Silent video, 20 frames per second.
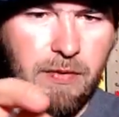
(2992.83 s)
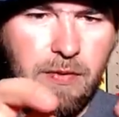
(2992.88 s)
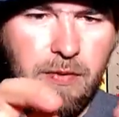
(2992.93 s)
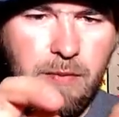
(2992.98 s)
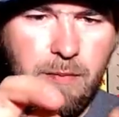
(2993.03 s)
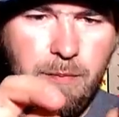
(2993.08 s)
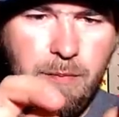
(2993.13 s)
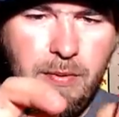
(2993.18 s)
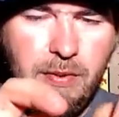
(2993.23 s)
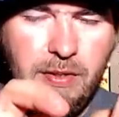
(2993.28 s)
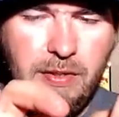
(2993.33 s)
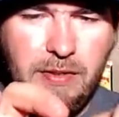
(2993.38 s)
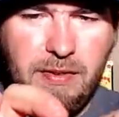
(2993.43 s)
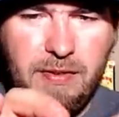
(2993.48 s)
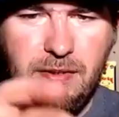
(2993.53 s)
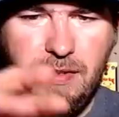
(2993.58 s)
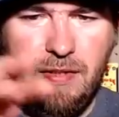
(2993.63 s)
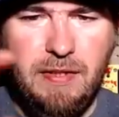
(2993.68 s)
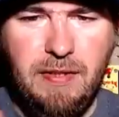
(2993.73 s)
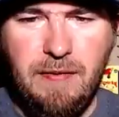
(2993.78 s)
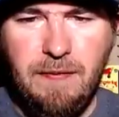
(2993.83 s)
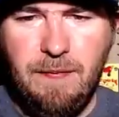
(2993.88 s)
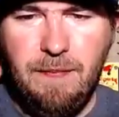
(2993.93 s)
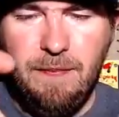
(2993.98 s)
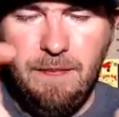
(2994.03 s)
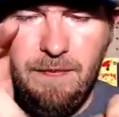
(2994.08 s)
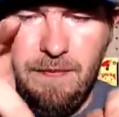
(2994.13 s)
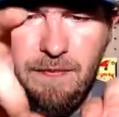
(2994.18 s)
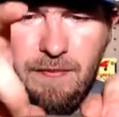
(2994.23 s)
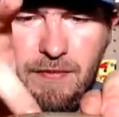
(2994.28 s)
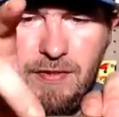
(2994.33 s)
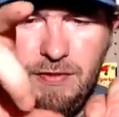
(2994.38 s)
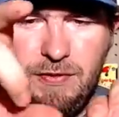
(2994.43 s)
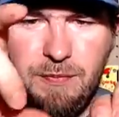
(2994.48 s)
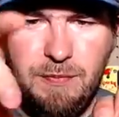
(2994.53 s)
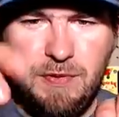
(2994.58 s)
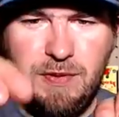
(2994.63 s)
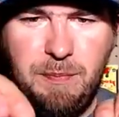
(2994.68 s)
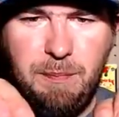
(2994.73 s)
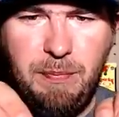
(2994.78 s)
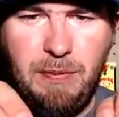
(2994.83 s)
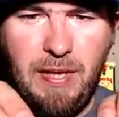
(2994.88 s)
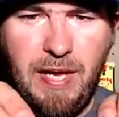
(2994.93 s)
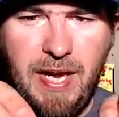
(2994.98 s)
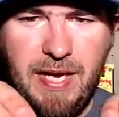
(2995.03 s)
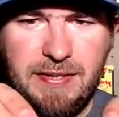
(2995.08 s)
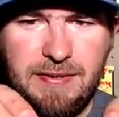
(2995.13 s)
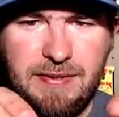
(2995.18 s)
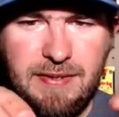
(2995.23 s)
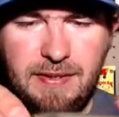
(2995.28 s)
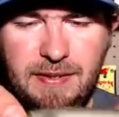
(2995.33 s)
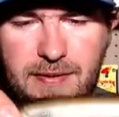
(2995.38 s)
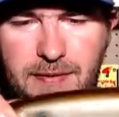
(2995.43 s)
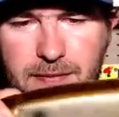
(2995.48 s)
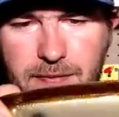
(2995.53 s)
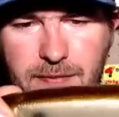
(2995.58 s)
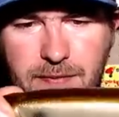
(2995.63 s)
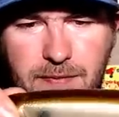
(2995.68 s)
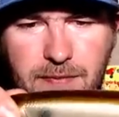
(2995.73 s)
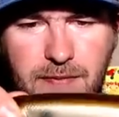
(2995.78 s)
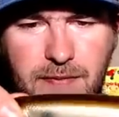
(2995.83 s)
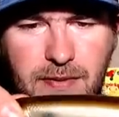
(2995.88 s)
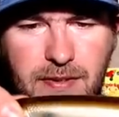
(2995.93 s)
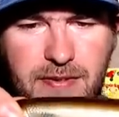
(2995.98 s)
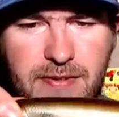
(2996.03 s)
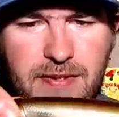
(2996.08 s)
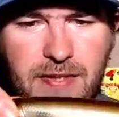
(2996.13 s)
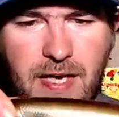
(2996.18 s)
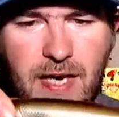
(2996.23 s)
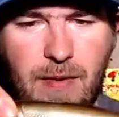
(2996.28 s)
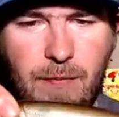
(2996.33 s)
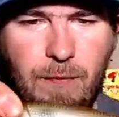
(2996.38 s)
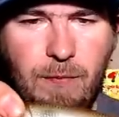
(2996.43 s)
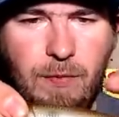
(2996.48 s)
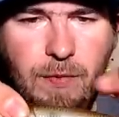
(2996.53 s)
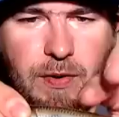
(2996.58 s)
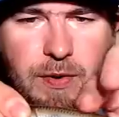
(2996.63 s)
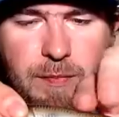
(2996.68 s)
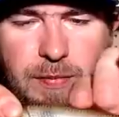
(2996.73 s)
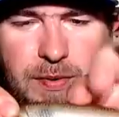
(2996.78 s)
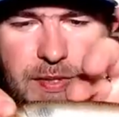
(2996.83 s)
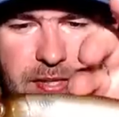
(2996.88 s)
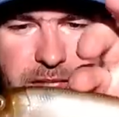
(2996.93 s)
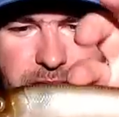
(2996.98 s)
But this one's plastic. It's not wood, but it's